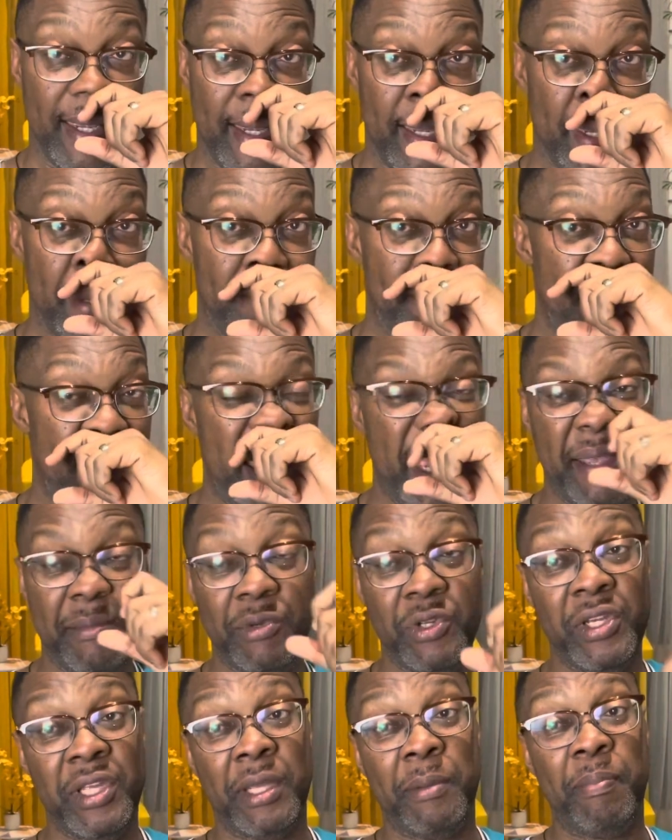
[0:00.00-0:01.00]
a Bayern
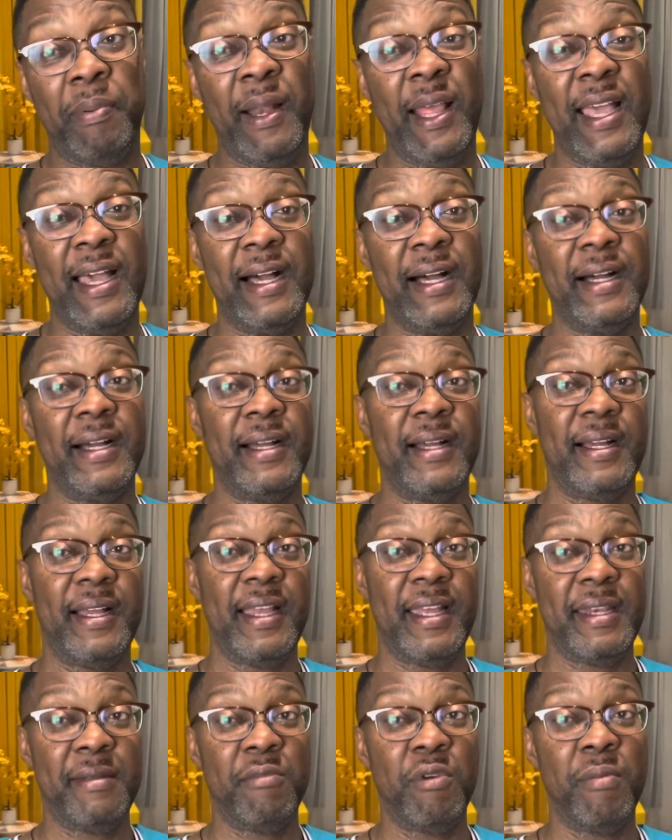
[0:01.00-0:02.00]
Munich player
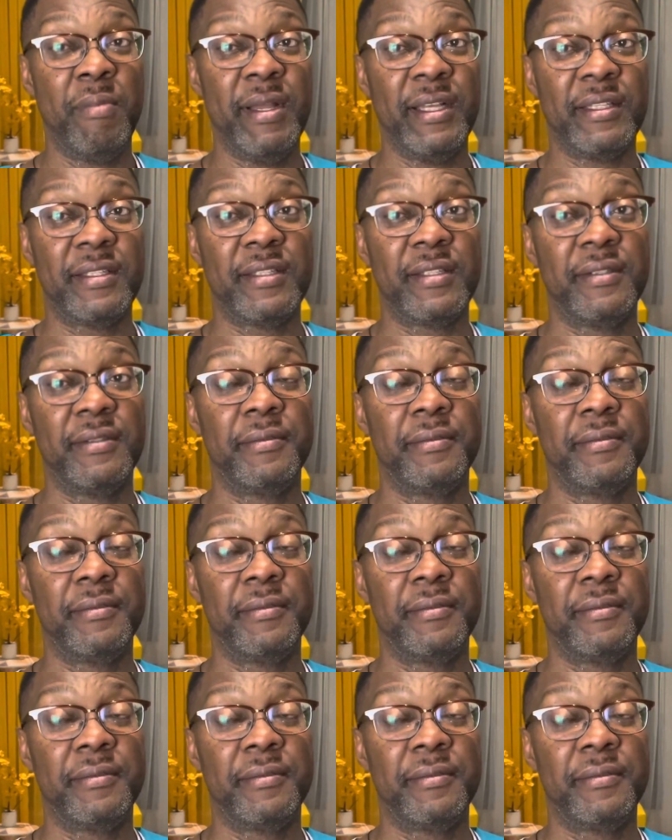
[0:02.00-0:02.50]
any moment.